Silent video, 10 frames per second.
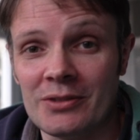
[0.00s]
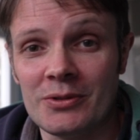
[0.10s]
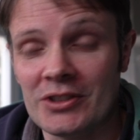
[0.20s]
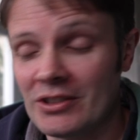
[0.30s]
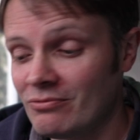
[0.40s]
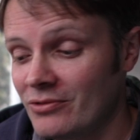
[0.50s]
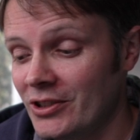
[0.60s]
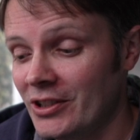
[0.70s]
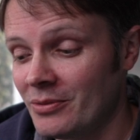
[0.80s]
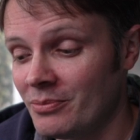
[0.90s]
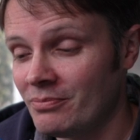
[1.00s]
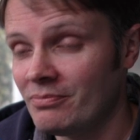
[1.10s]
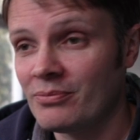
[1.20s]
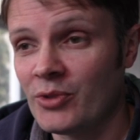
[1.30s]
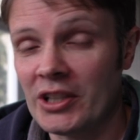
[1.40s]
which is really
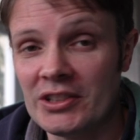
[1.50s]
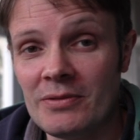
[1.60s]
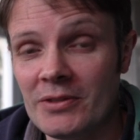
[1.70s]
impressive.